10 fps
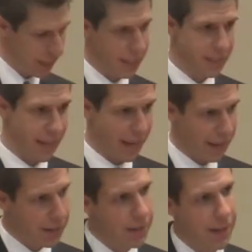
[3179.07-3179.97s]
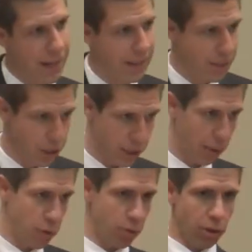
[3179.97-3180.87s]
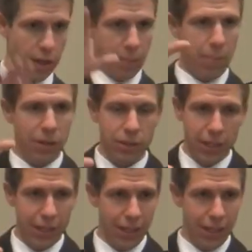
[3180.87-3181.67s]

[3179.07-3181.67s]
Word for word: to say that just like when you look on a building